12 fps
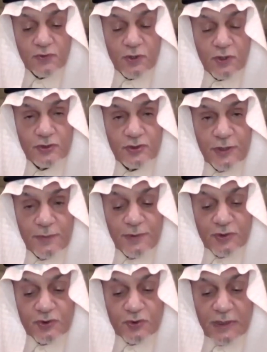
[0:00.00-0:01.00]
It will
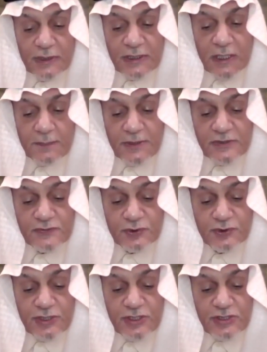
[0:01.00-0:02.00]
contribute to building a peaceful
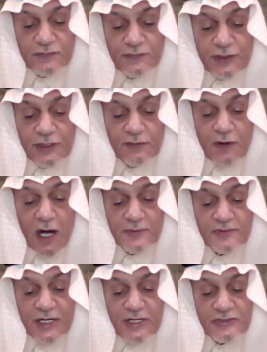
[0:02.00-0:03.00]
region free of
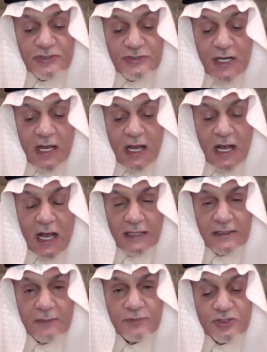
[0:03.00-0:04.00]
arms races and
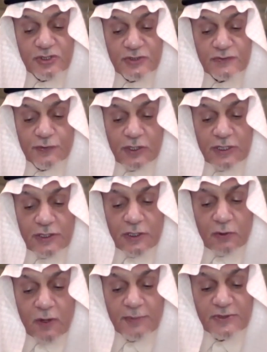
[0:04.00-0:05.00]
ambitions for lethal
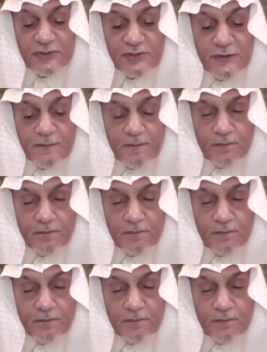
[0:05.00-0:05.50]
weapons.